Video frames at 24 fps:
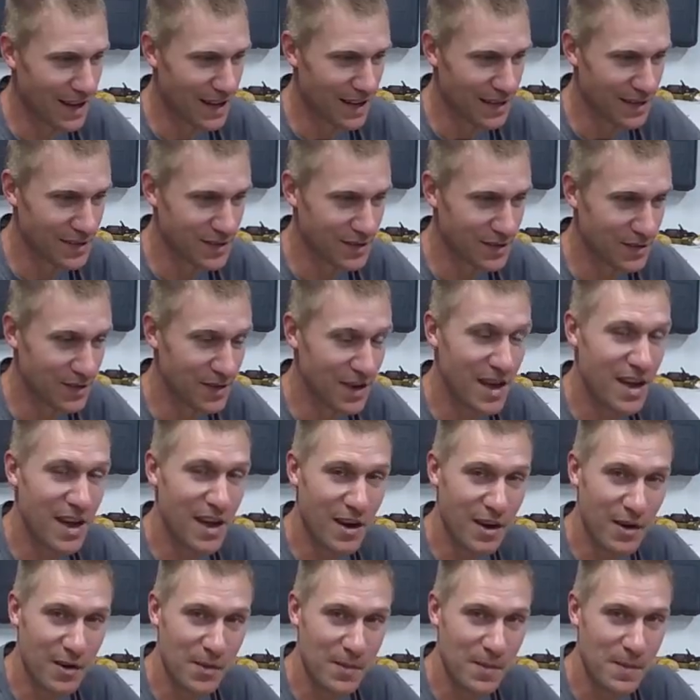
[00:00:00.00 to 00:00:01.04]
So
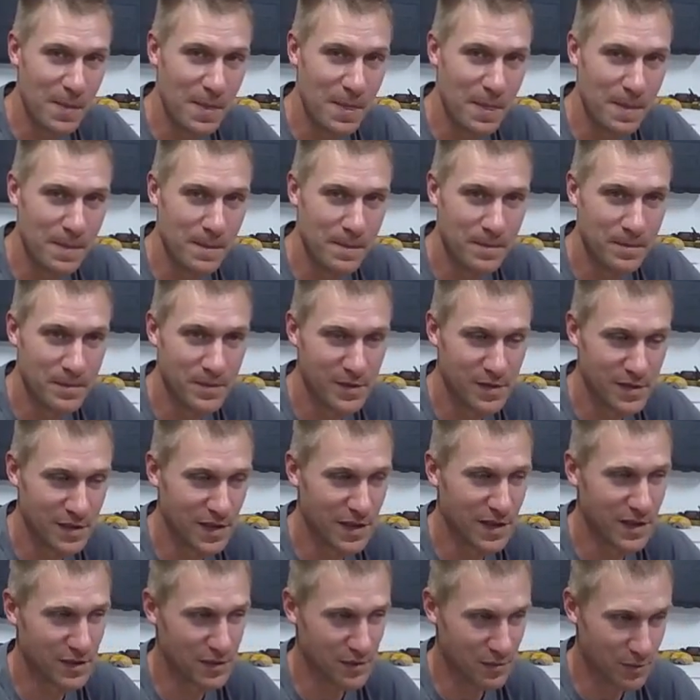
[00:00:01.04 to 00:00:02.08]
now
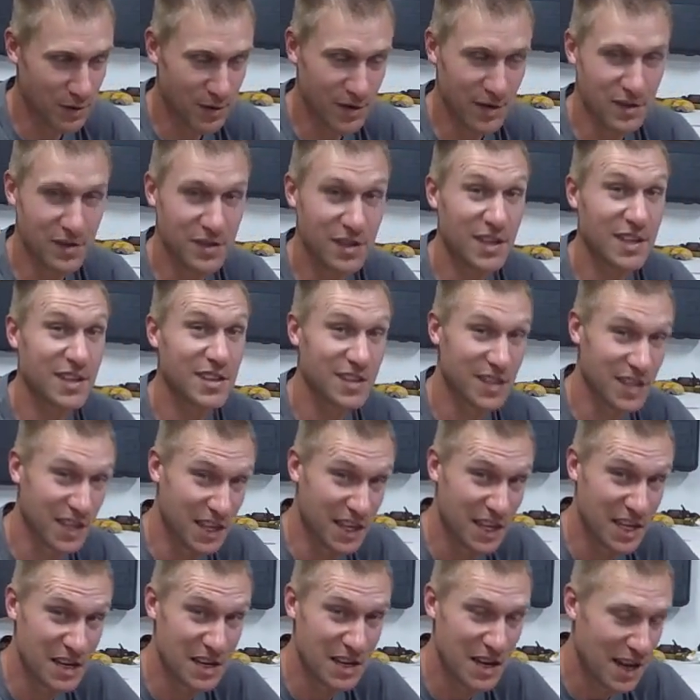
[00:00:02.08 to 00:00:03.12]
it's
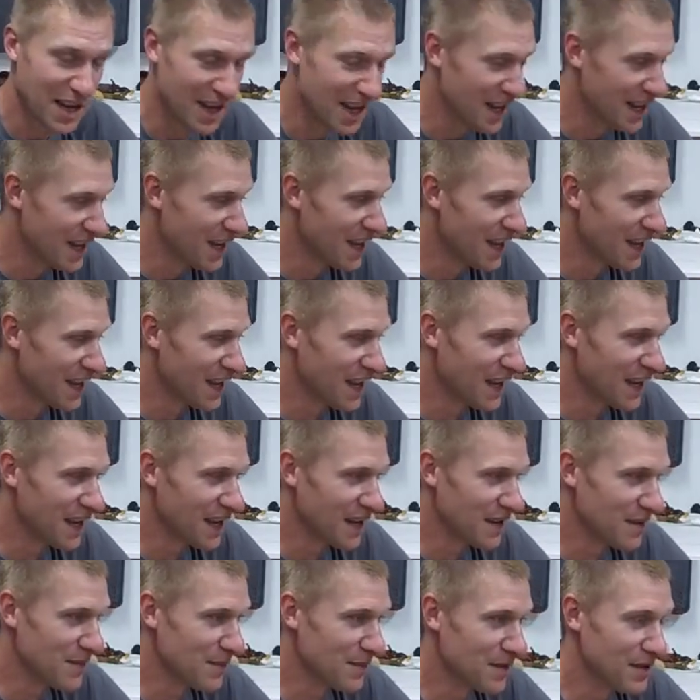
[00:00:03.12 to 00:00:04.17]
2016,
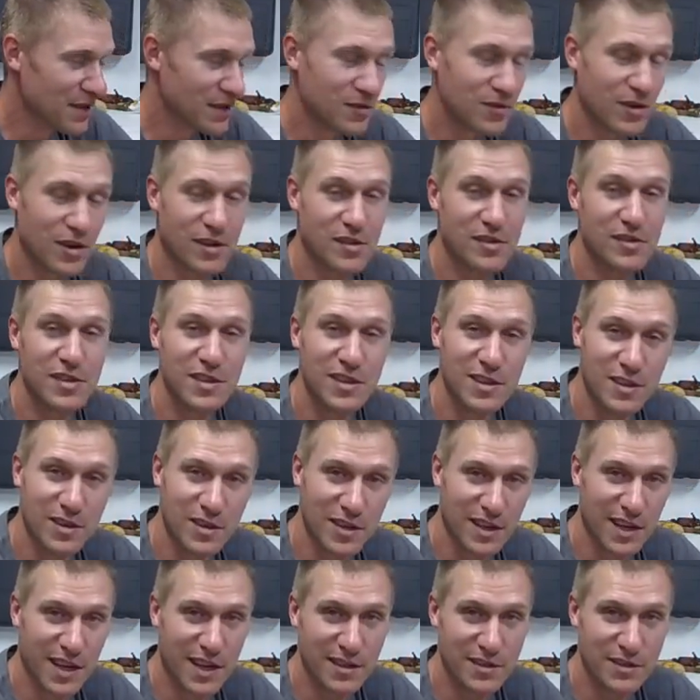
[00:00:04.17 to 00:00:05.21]
and the truck still only
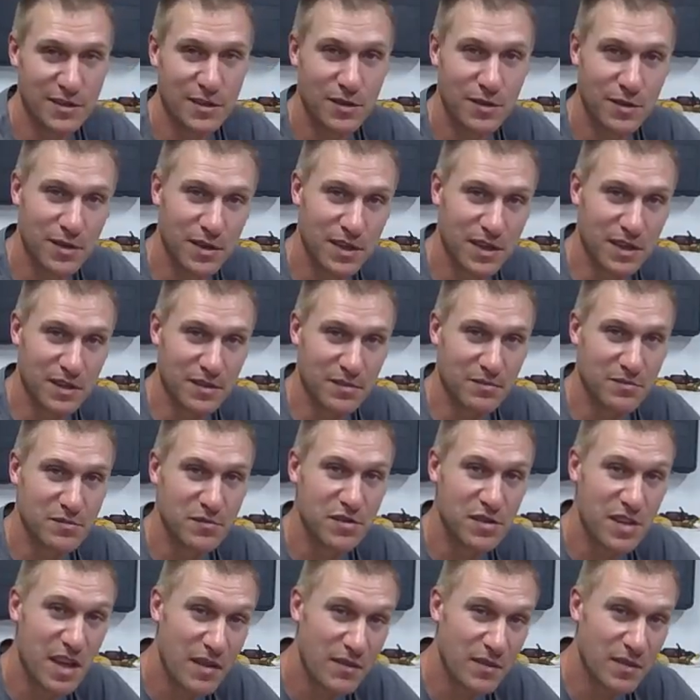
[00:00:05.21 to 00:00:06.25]
has
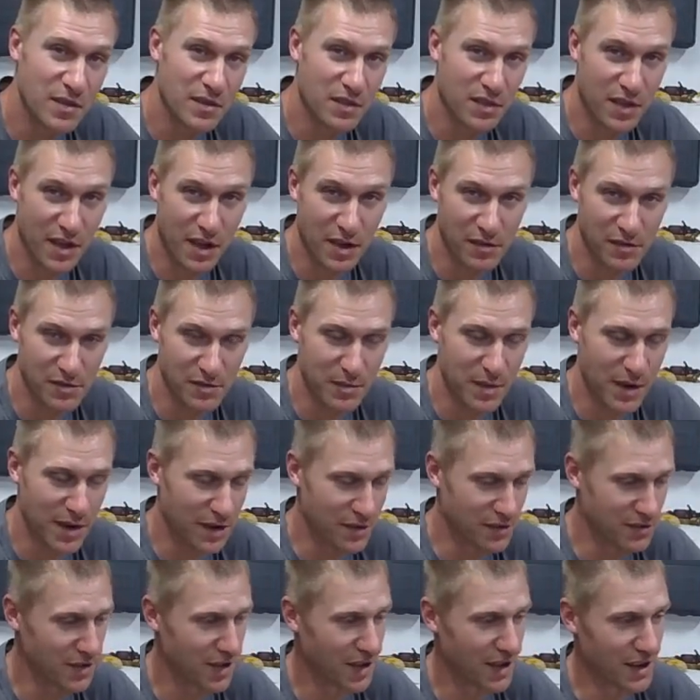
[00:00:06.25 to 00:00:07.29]
37,000 miles
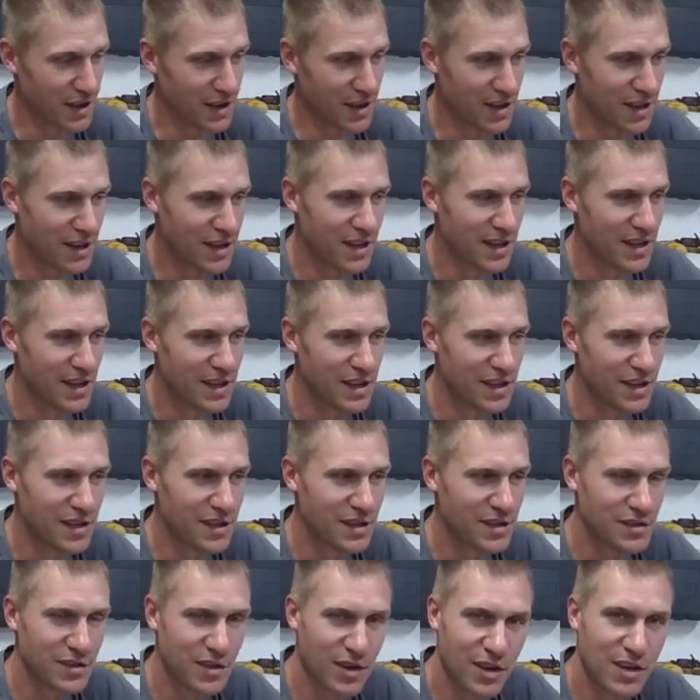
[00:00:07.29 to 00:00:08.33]
on it.
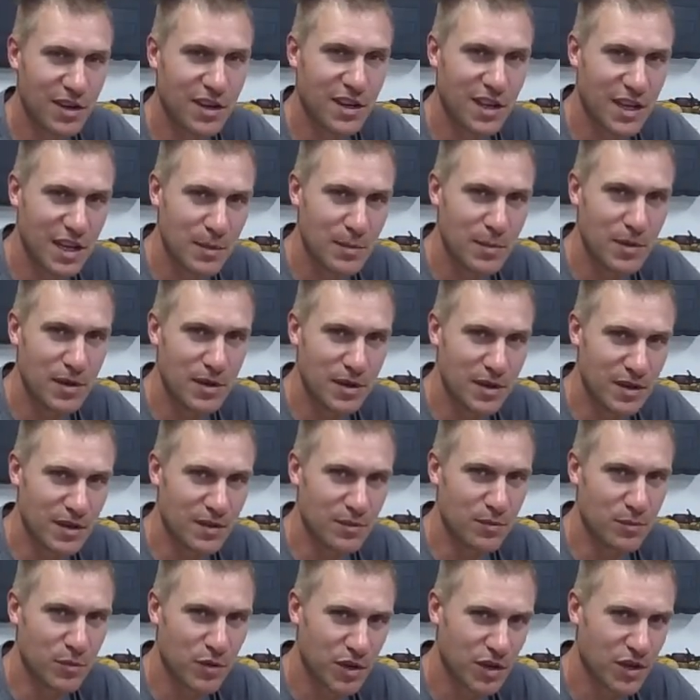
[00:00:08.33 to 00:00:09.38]
So I'm going to keep it in
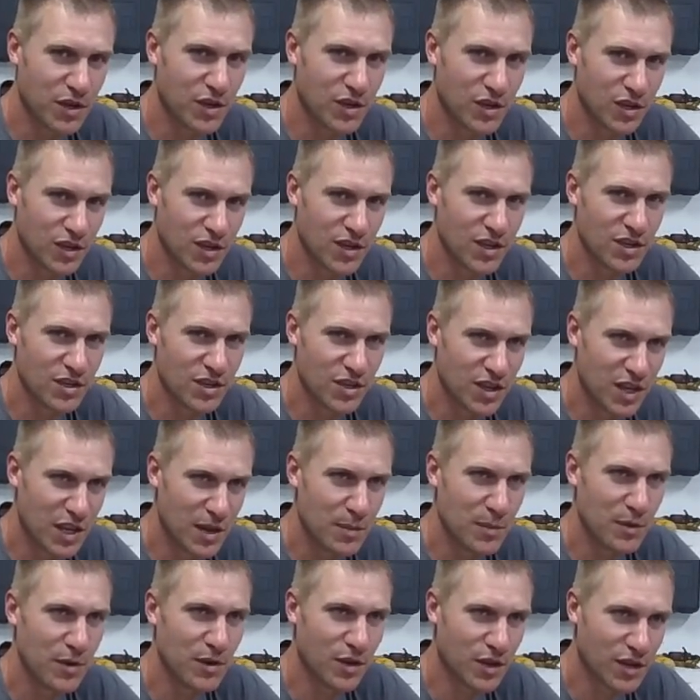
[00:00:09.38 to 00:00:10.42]
pretty good condition, keep
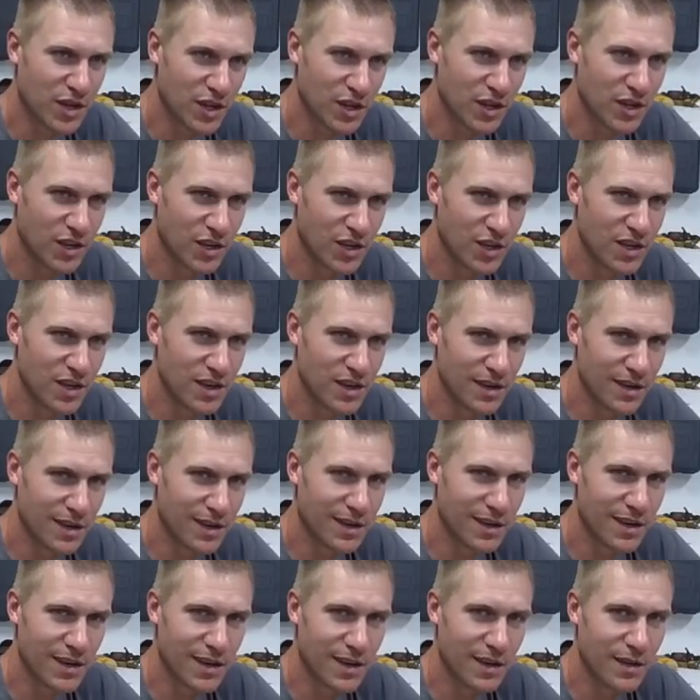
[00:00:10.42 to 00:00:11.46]
it looking good, and I'm
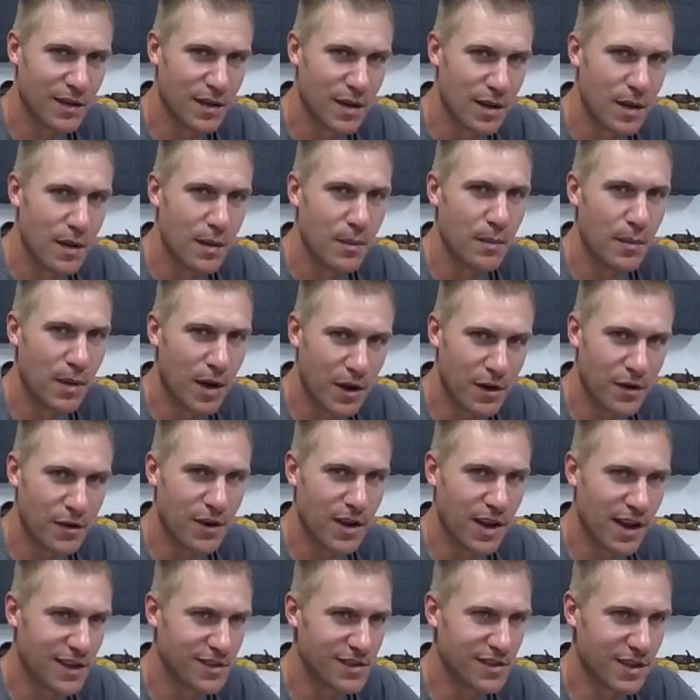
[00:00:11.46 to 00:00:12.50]
going to
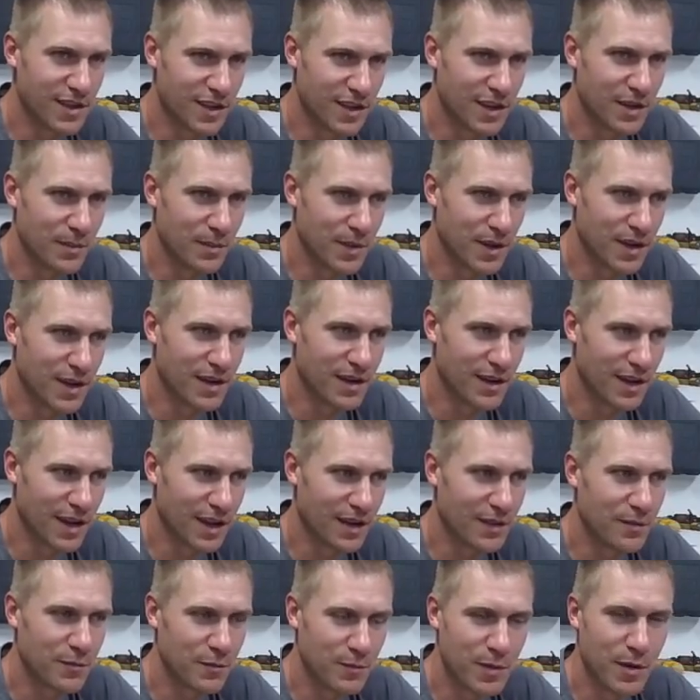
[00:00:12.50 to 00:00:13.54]
modernize it a little bit like
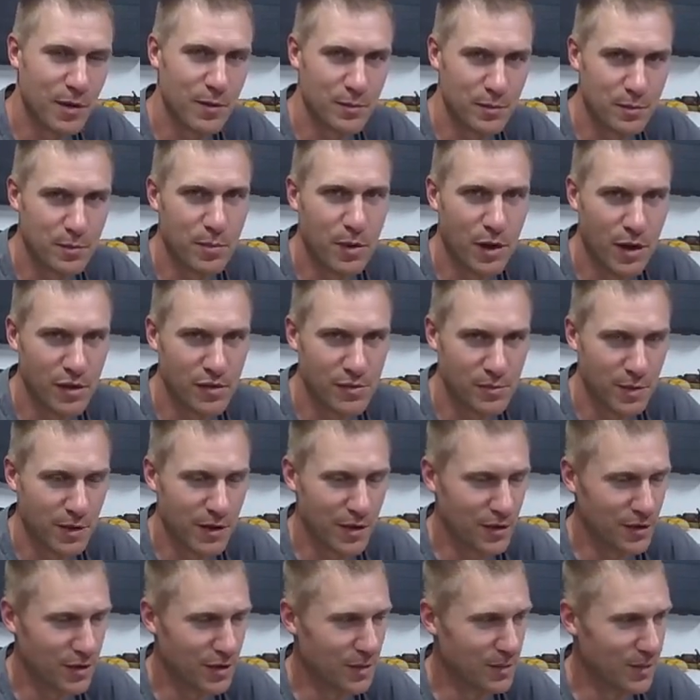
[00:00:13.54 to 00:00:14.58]
what Paul's been
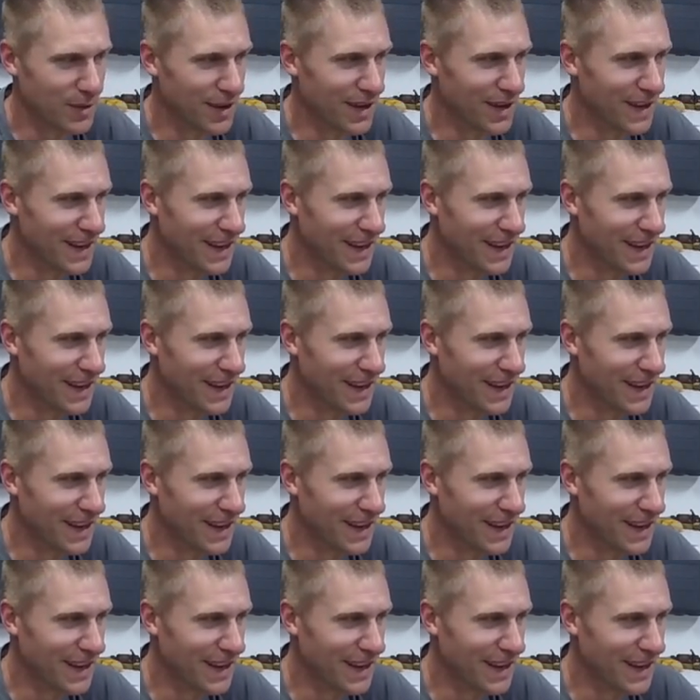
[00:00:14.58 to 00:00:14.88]
doing, but